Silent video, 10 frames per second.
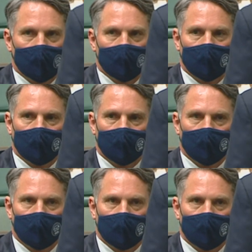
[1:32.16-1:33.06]

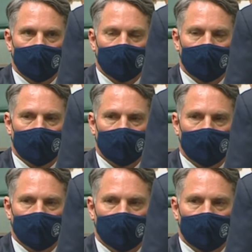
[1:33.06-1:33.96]

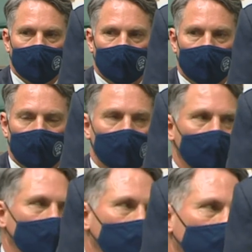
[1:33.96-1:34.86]

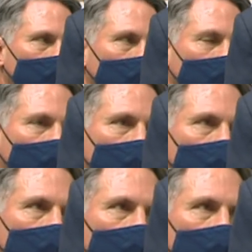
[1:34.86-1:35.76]

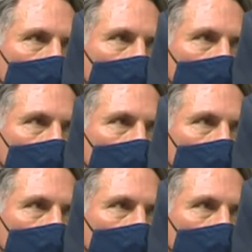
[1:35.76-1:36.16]
(not speaking)